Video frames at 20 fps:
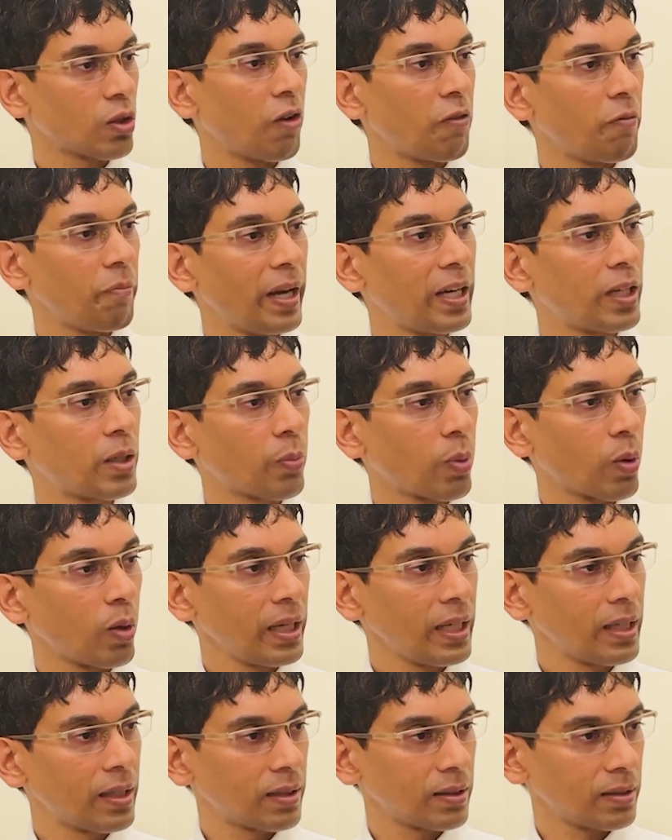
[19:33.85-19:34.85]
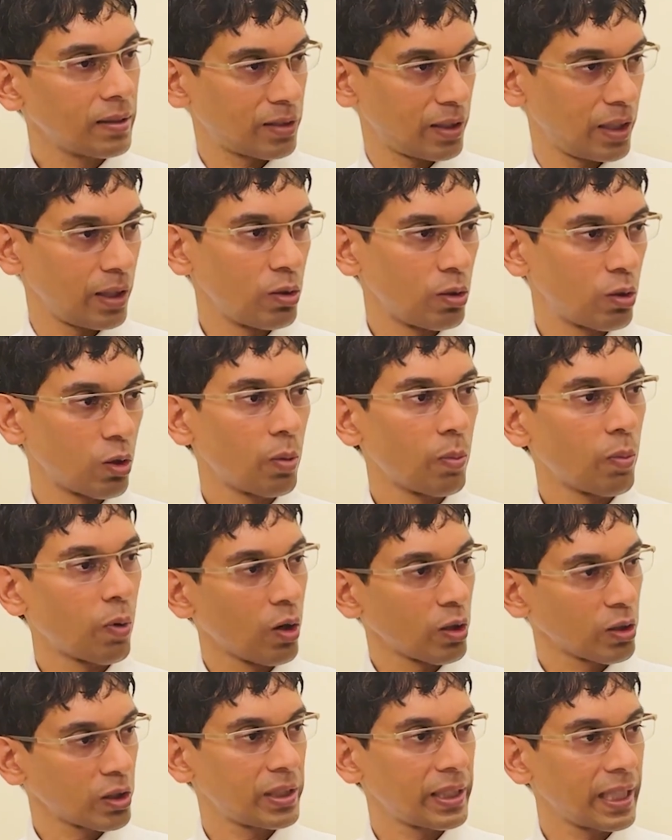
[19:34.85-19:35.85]
of metabolic syndrome
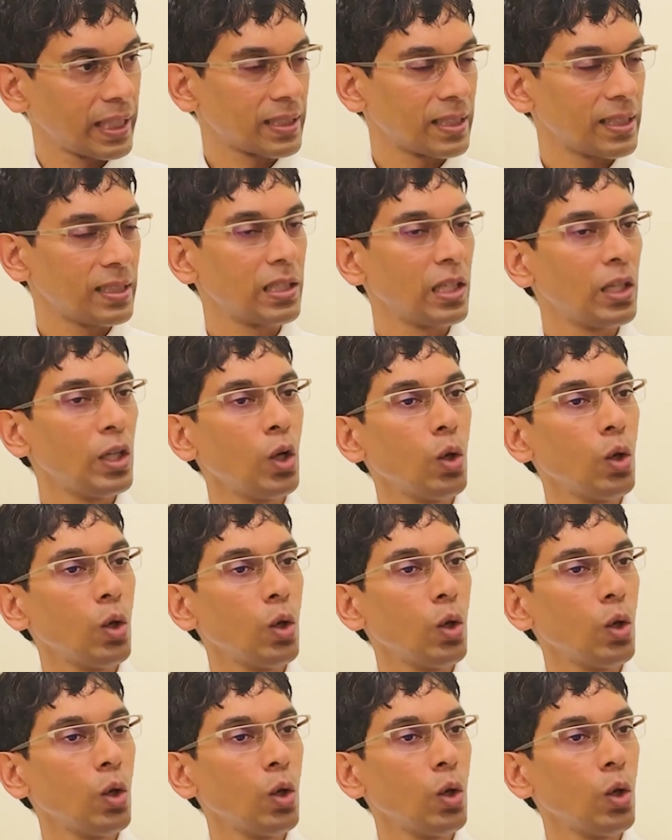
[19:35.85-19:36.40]
or stresses